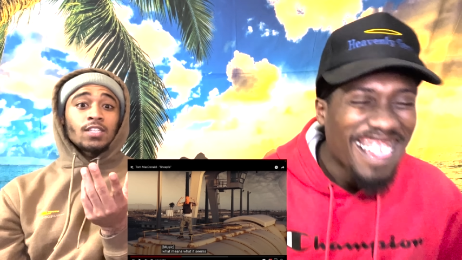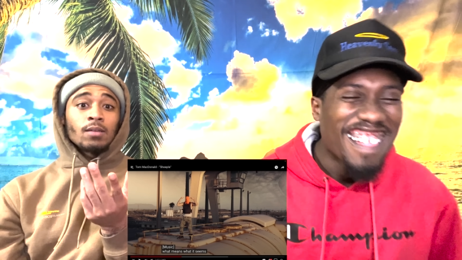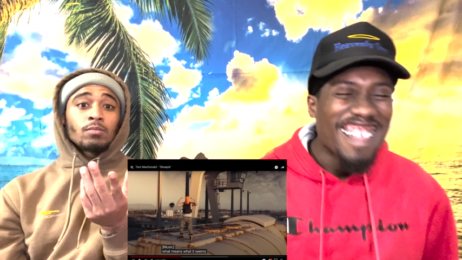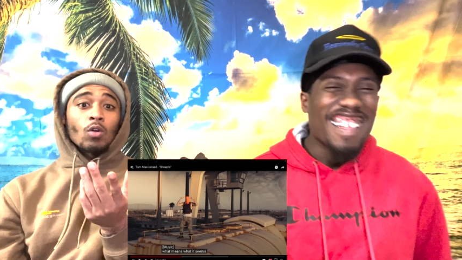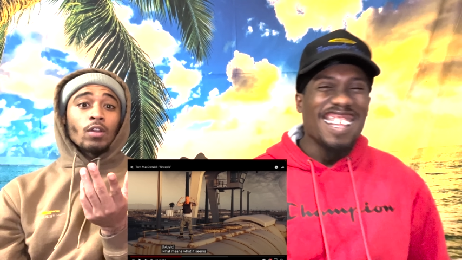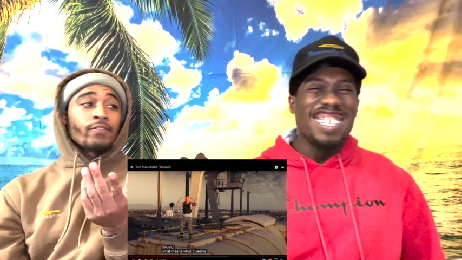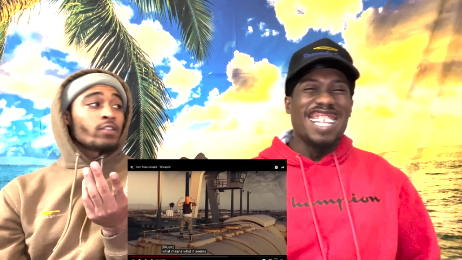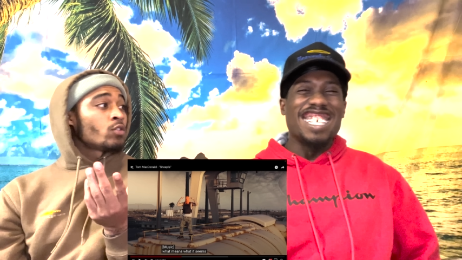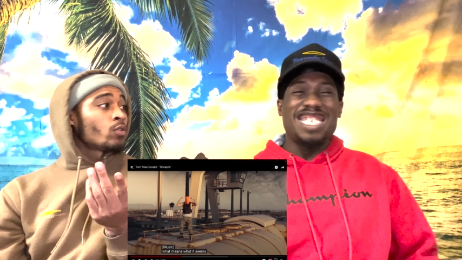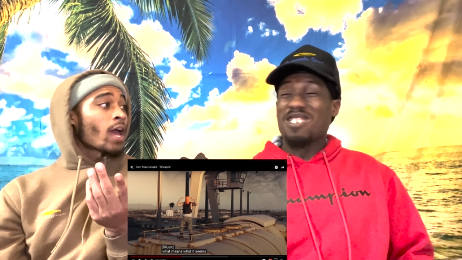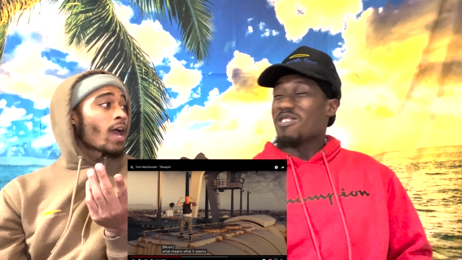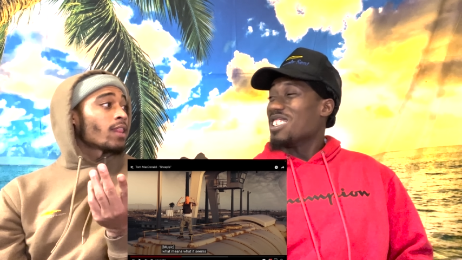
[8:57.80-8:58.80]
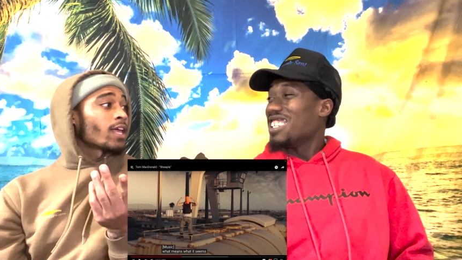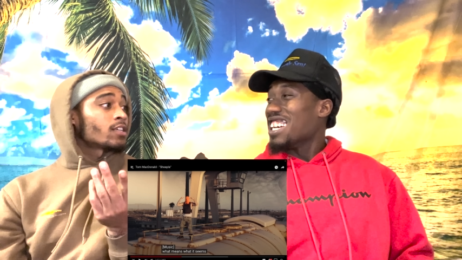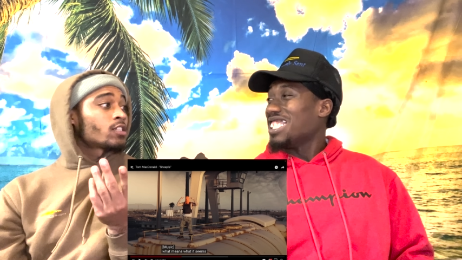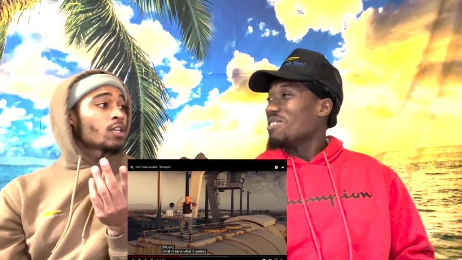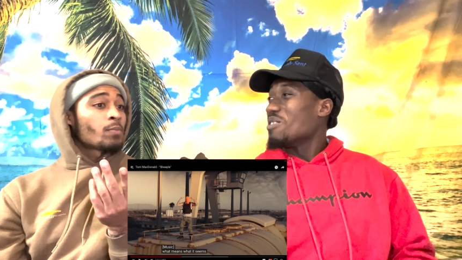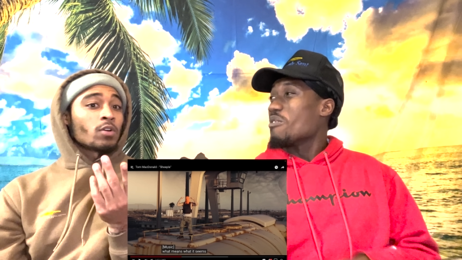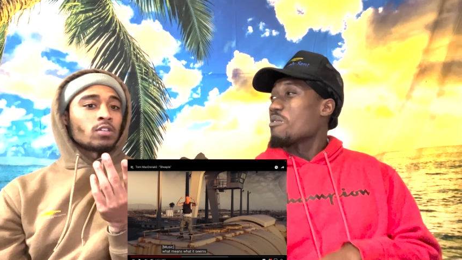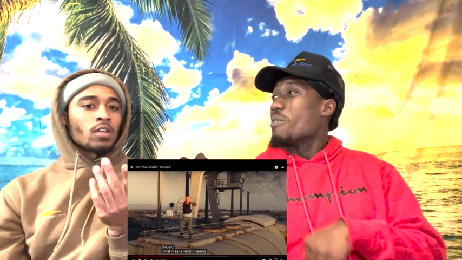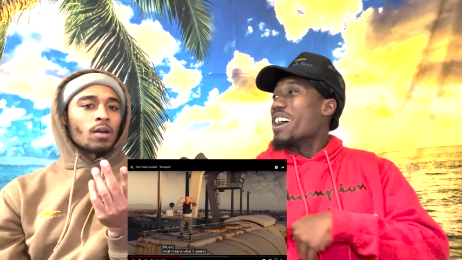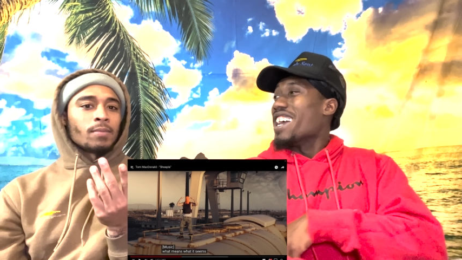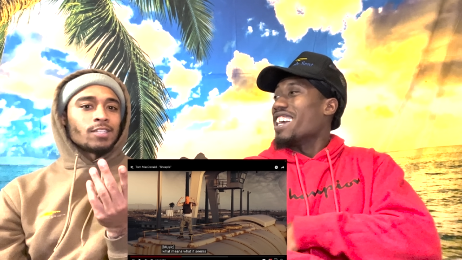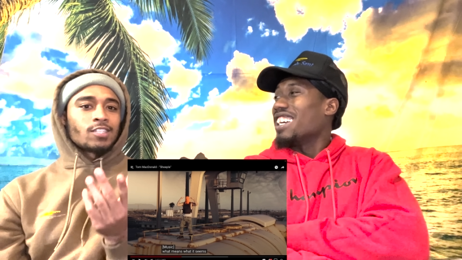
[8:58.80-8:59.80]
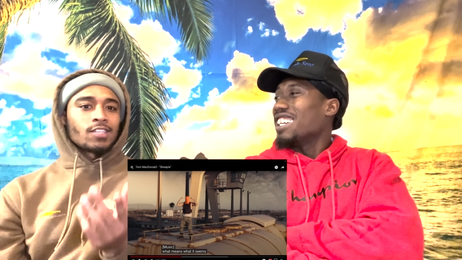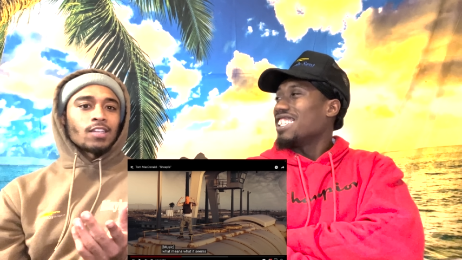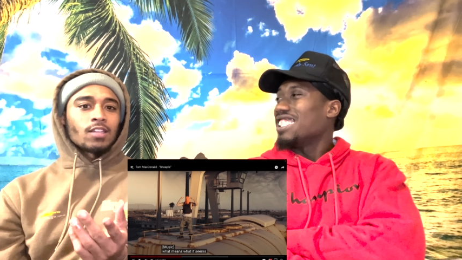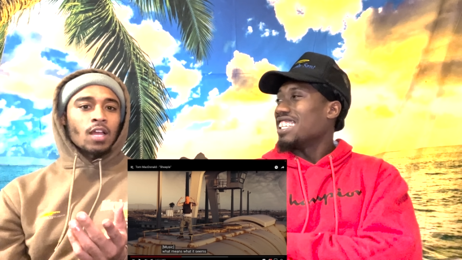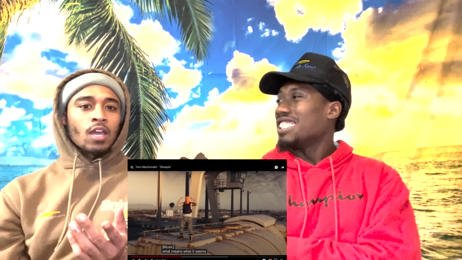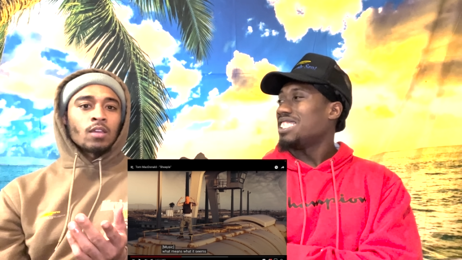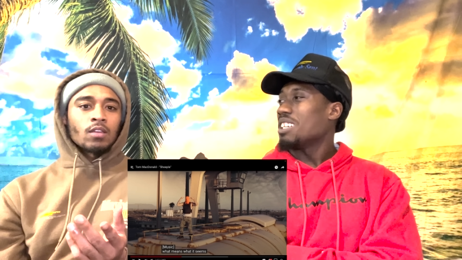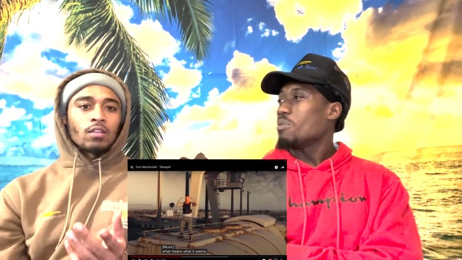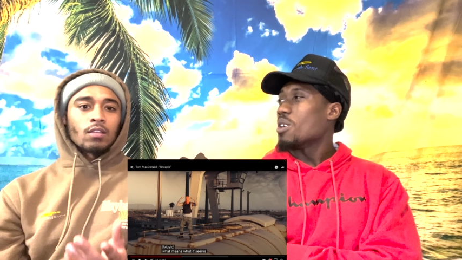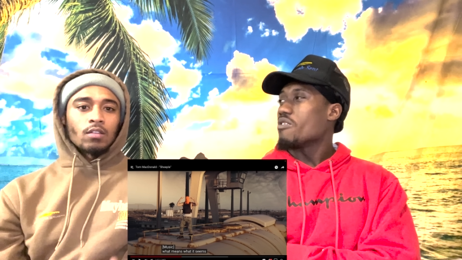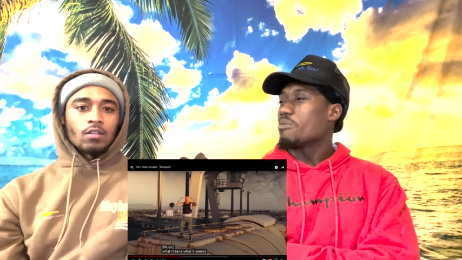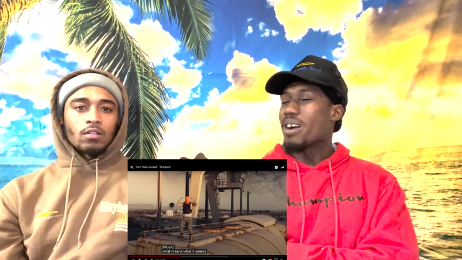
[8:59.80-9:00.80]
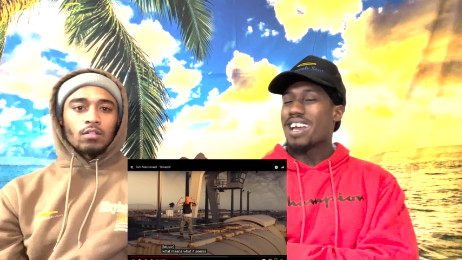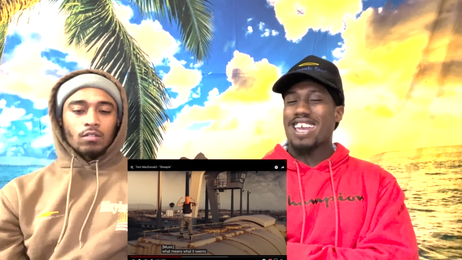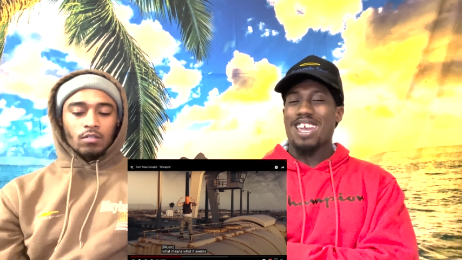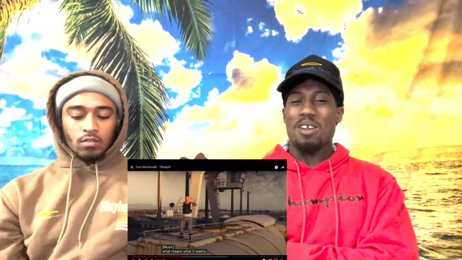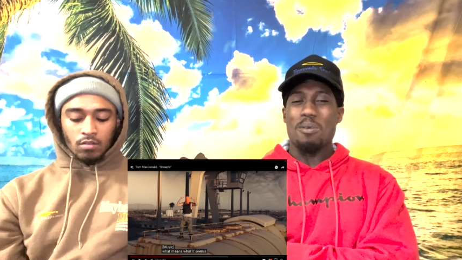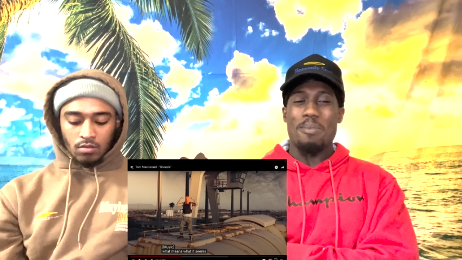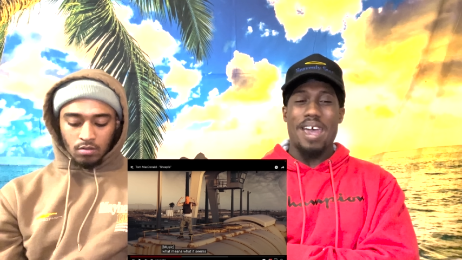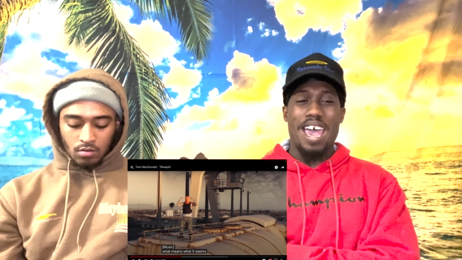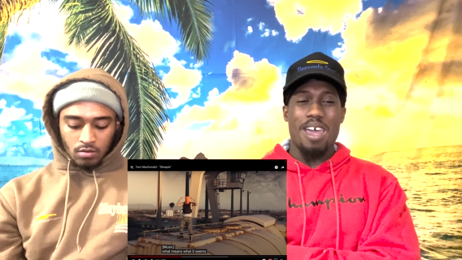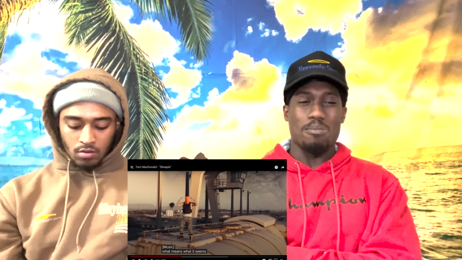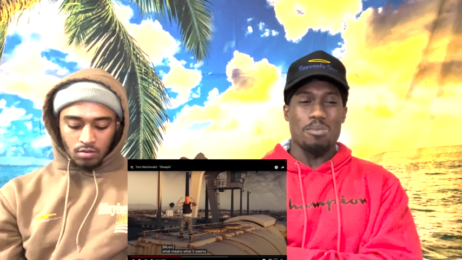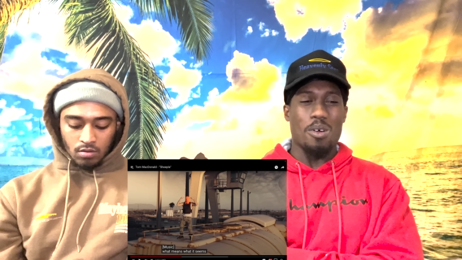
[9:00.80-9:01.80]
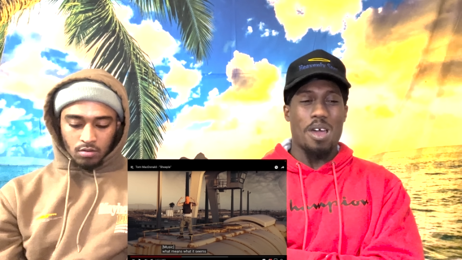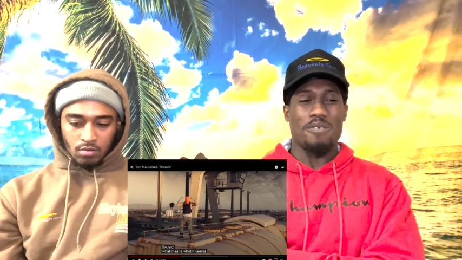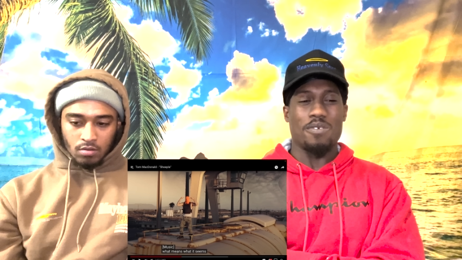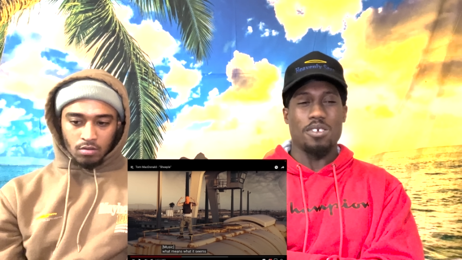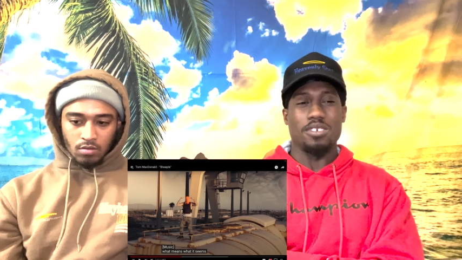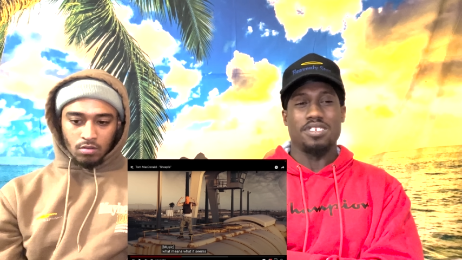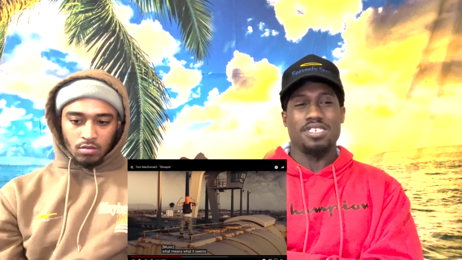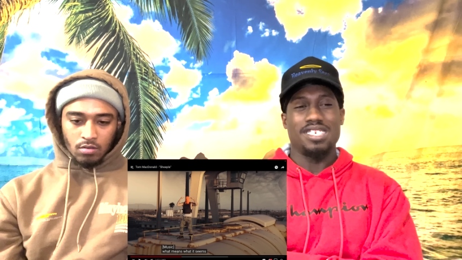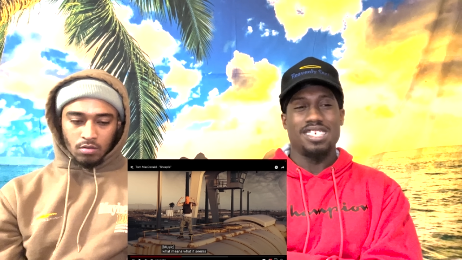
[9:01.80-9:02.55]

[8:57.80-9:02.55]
Speaker 1: sheep don't even. That shit, that, like that shit went over my shit. That shit went over my head bad, bro. At first.